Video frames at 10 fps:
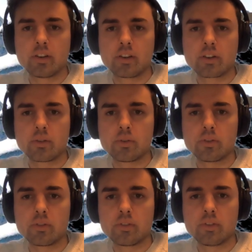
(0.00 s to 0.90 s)

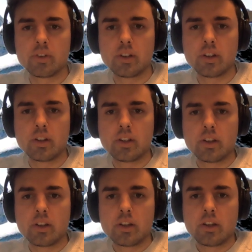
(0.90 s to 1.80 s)
Cool.
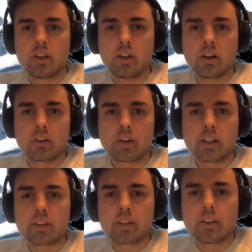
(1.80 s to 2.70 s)
All
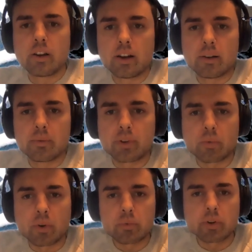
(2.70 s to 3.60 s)
right.
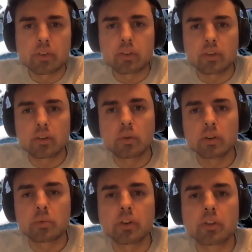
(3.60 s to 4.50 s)
So what
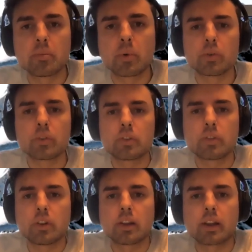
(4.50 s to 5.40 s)
were the
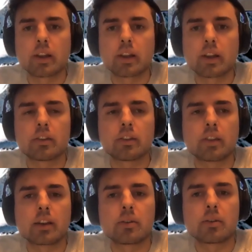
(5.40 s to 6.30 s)
most, like, the
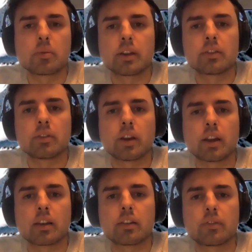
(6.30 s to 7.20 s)
takeaways you had?
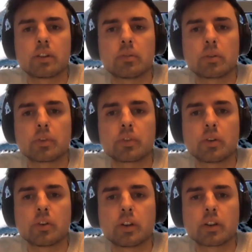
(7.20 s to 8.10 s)
What was the
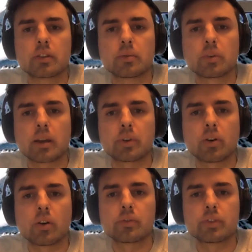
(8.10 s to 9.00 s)
learnings? What happened
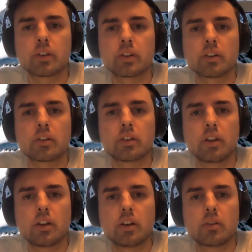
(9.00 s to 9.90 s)
often?
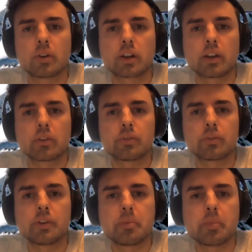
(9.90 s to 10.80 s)
What kind of
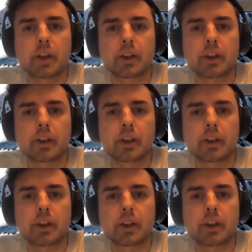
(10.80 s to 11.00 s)
feedback?